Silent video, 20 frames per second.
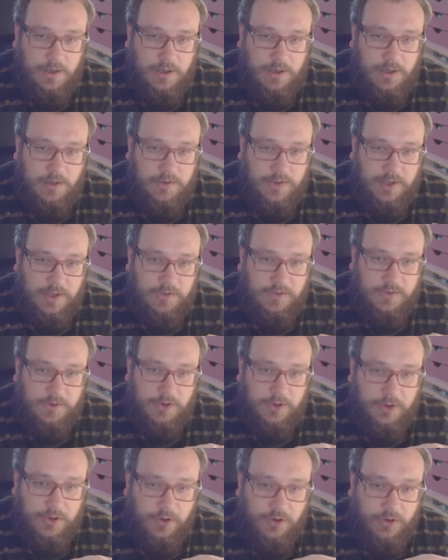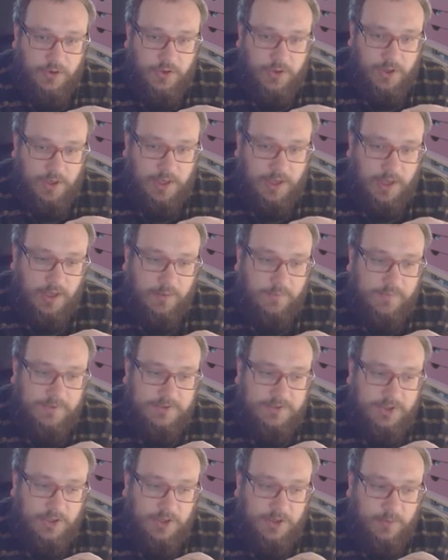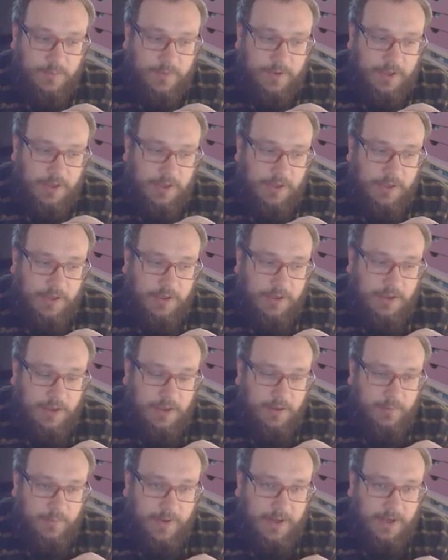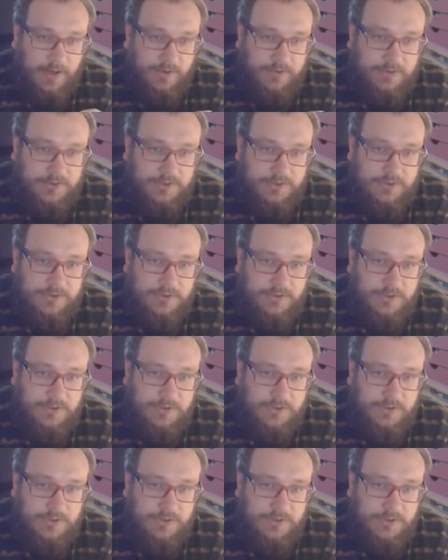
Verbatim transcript: think that a lot of the game is going to be about